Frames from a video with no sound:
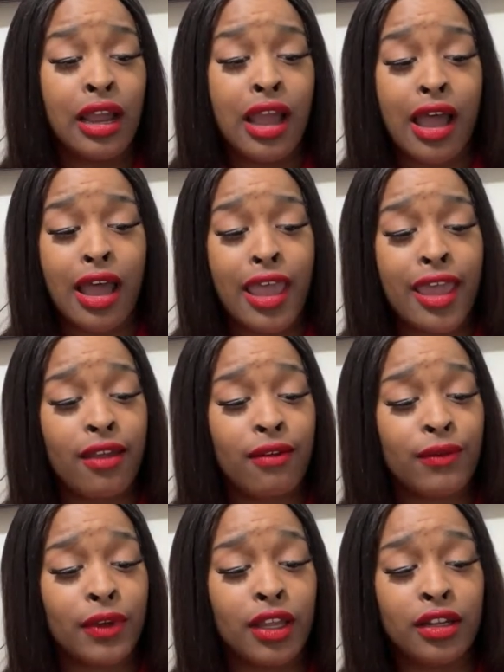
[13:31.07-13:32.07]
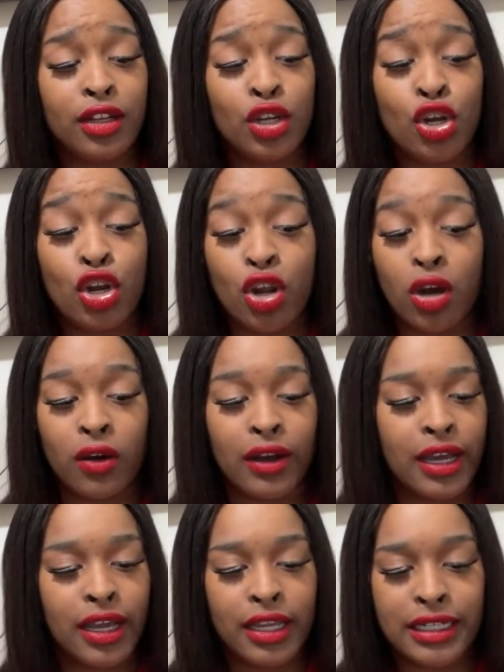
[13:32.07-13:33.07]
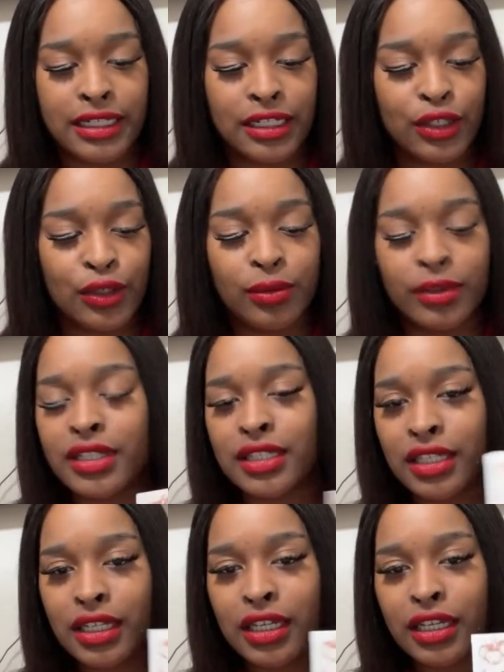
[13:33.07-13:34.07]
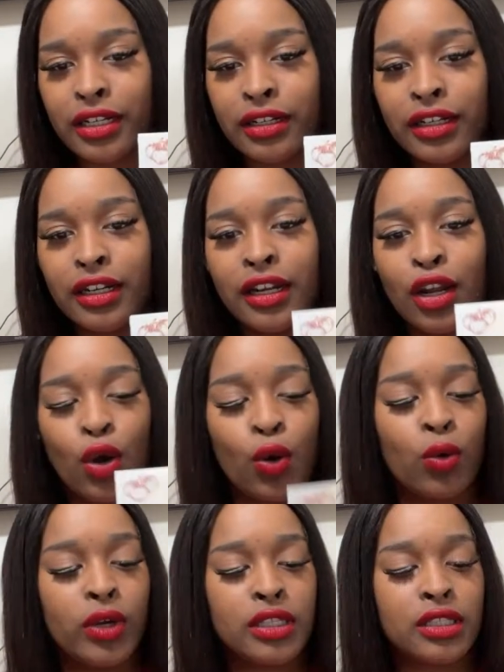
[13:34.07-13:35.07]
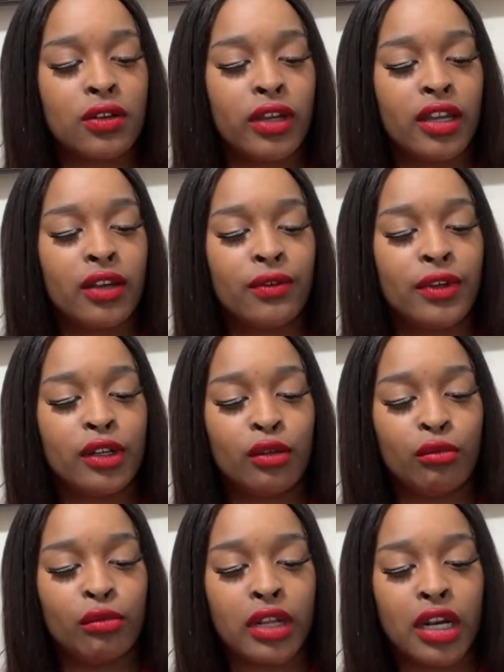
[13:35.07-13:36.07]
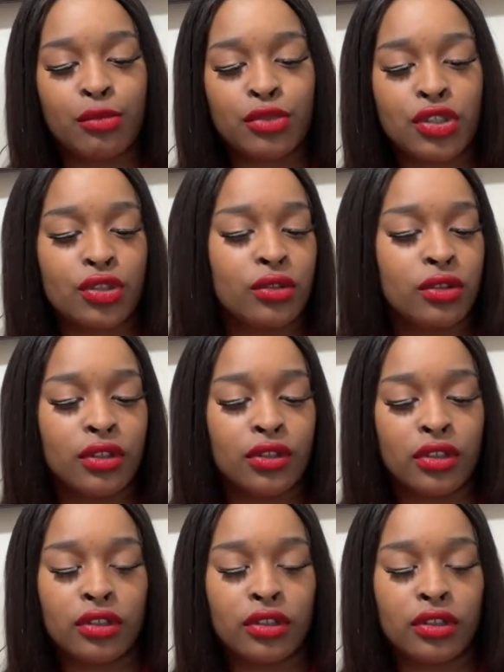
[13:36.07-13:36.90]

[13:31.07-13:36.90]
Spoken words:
I have no idea what's in here whatsoever, but I'm sure